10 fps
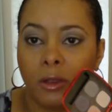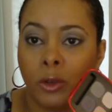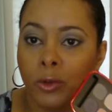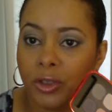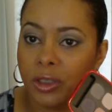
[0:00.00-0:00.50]

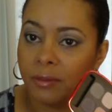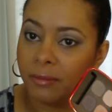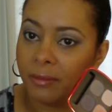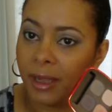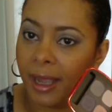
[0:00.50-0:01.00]
loose
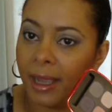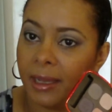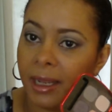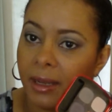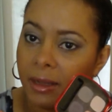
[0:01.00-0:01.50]

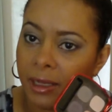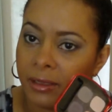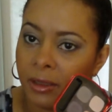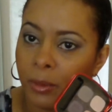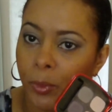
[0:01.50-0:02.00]
and they, they
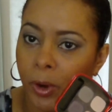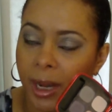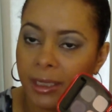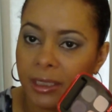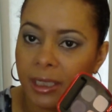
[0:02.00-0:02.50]
did them
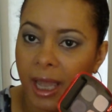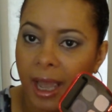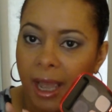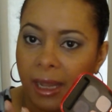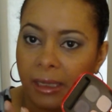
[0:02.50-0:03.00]
pressed
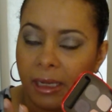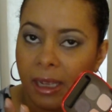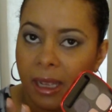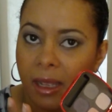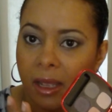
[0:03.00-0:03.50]
and
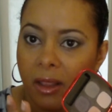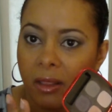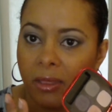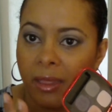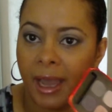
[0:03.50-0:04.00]

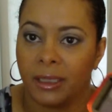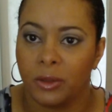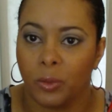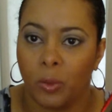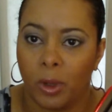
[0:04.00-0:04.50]

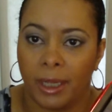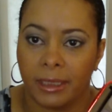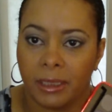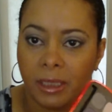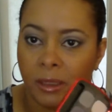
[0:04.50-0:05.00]
that's
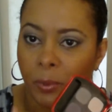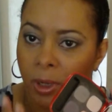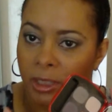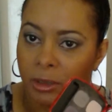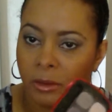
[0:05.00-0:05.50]
what the
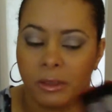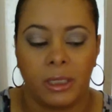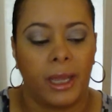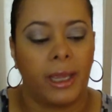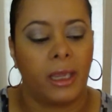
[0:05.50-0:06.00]
press
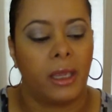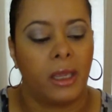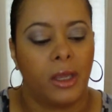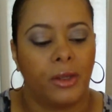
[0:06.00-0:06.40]
looks like.